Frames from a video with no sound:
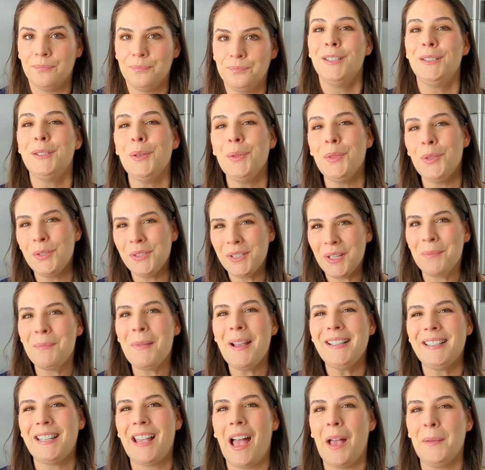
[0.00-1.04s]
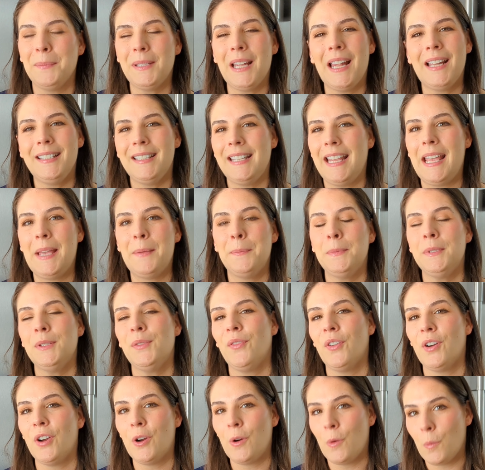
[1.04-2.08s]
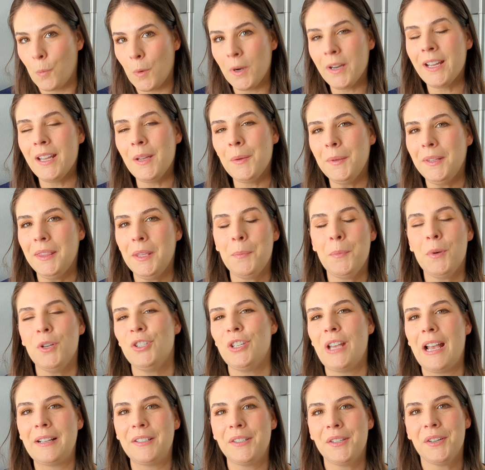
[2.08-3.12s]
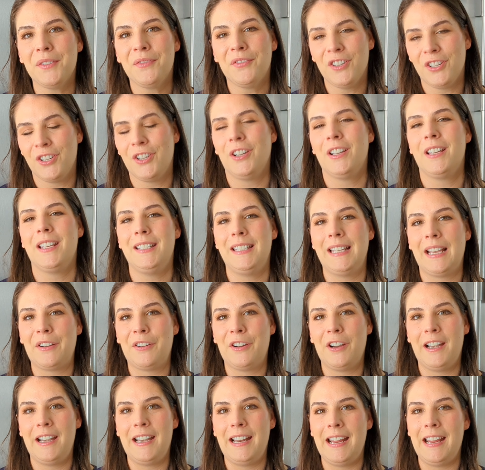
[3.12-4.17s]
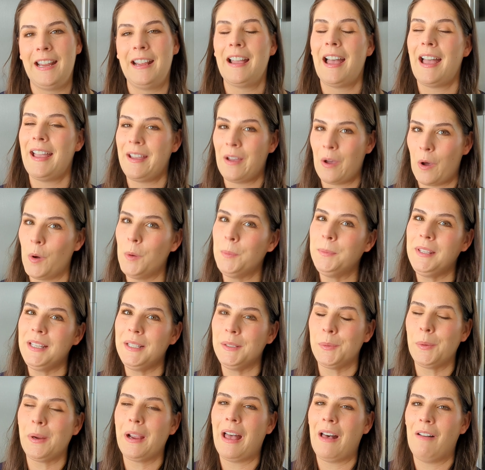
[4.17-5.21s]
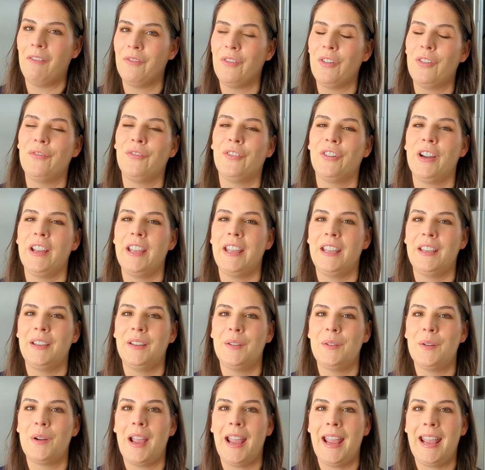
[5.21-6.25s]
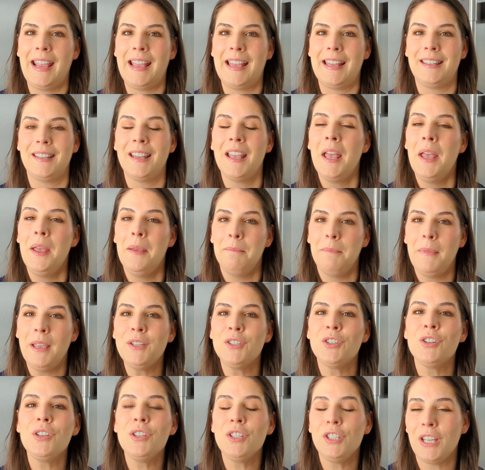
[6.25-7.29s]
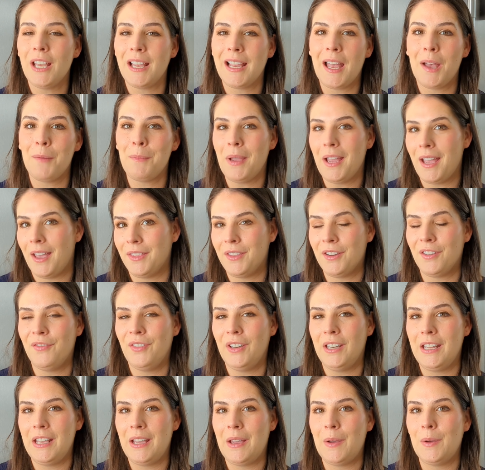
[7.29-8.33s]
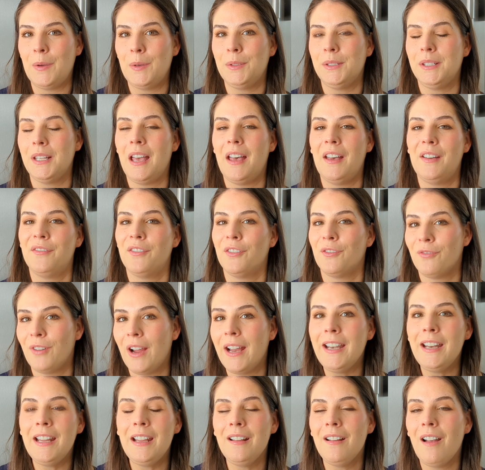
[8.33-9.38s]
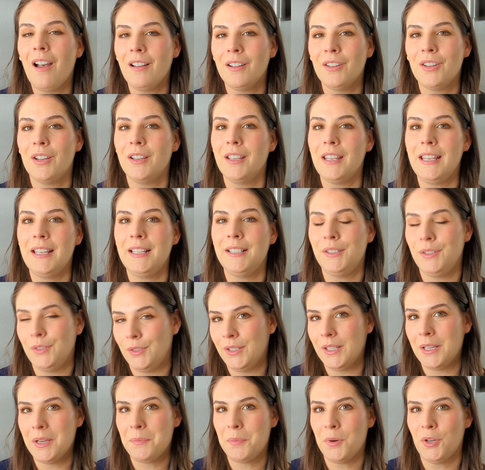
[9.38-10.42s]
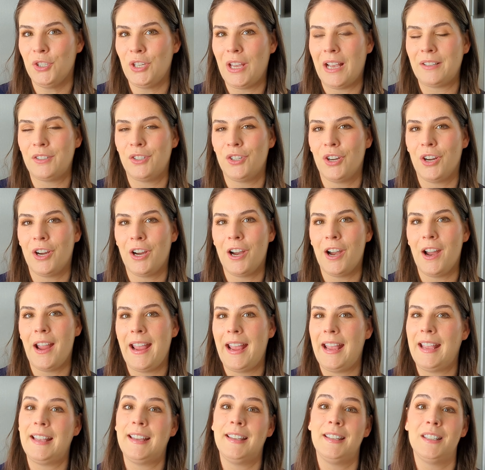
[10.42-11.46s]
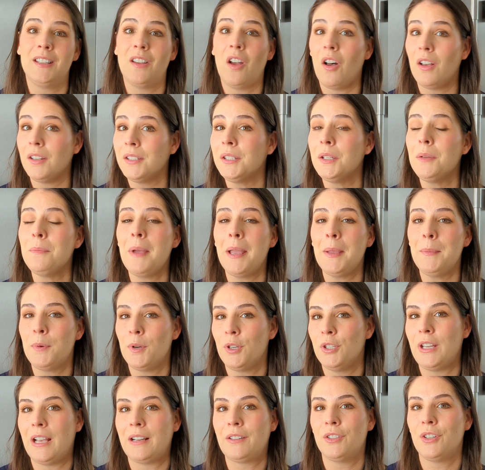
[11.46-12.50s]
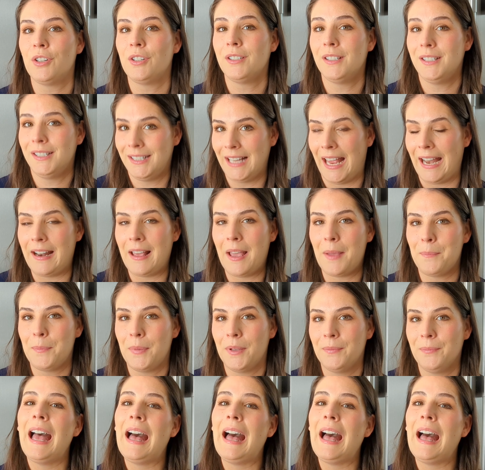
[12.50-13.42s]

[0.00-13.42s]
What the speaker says: So those are my top 10 tips for working with a projector for cookie decorating. I hope these were helpful for you, and make sure you check out my other videos of writing on cookies using a projector and also my projector setup.